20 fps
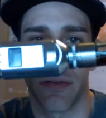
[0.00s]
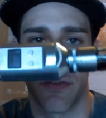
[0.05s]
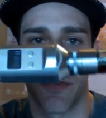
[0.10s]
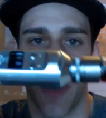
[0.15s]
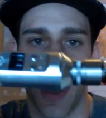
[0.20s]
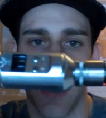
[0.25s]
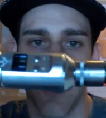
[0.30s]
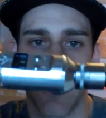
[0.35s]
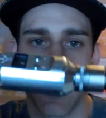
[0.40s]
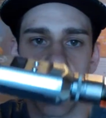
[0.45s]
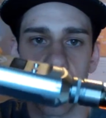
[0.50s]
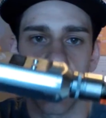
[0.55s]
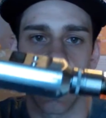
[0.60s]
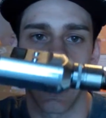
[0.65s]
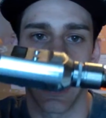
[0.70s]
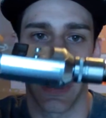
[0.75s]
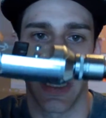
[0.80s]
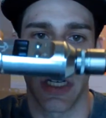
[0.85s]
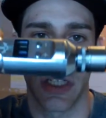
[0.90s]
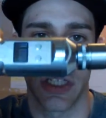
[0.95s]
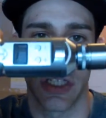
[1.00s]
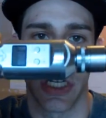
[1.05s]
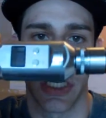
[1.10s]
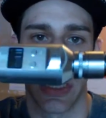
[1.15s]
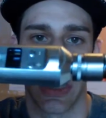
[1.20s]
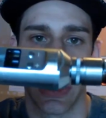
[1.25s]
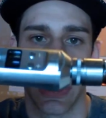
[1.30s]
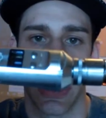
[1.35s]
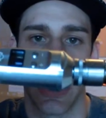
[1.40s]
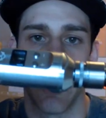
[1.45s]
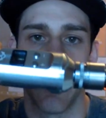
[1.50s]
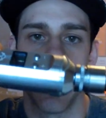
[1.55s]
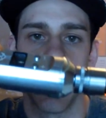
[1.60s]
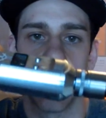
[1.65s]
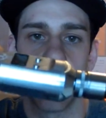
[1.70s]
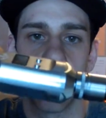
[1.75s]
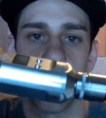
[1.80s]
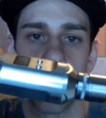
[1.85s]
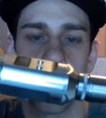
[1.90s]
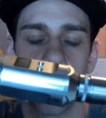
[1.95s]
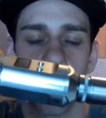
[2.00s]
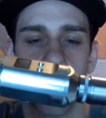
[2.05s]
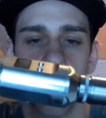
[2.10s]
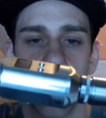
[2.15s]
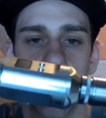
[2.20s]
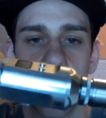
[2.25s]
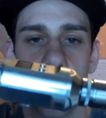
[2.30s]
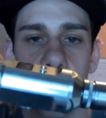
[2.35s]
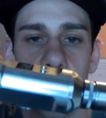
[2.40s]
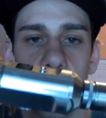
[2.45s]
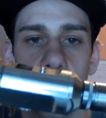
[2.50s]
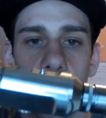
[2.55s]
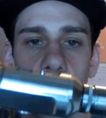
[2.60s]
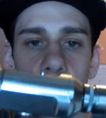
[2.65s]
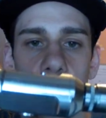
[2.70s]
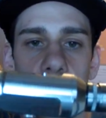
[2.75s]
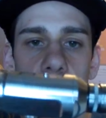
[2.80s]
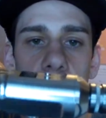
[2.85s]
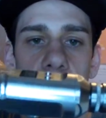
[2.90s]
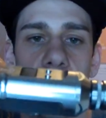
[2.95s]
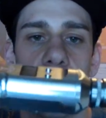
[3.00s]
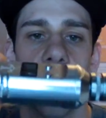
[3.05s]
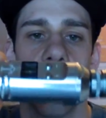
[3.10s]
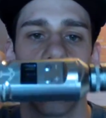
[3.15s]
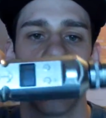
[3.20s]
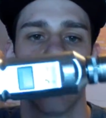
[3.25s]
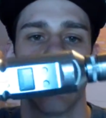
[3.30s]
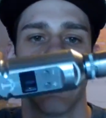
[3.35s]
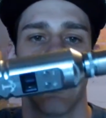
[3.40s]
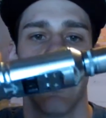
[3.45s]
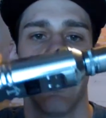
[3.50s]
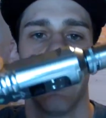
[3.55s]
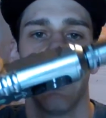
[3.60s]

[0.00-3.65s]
510 connection a little bit deeper in there, it would have been nice.